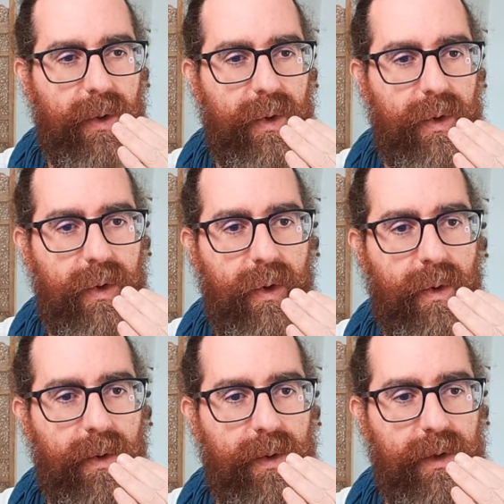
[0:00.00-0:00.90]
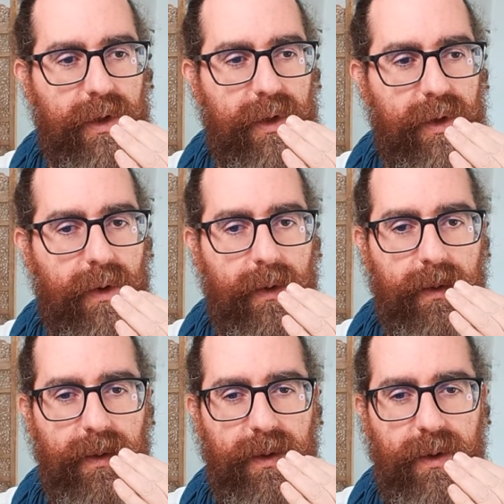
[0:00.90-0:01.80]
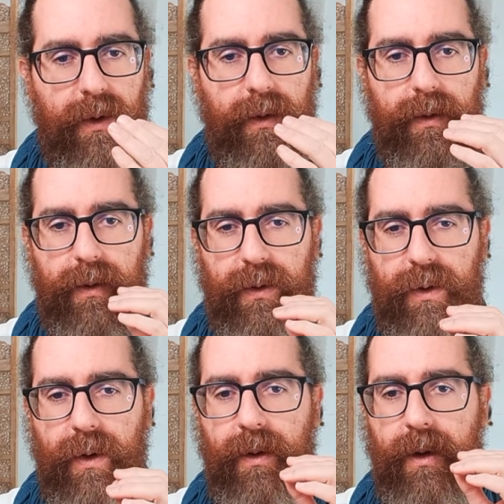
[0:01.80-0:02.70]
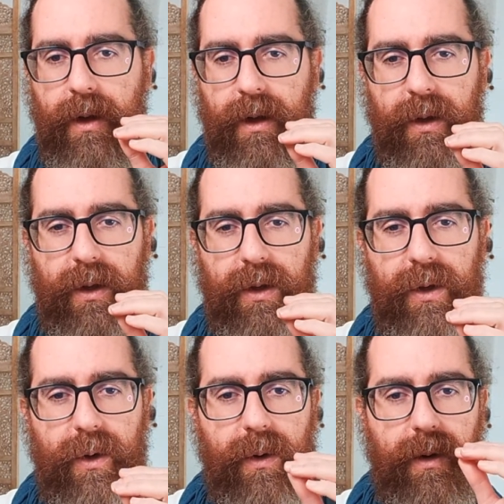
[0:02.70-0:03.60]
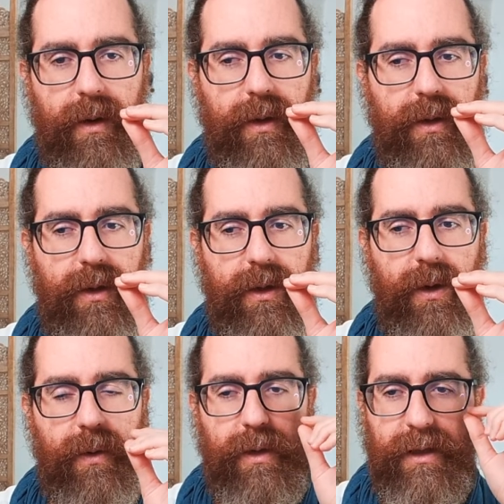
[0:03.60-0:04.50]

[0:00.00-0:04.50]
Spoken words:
Yo, yo, yo, yo, yo, yo.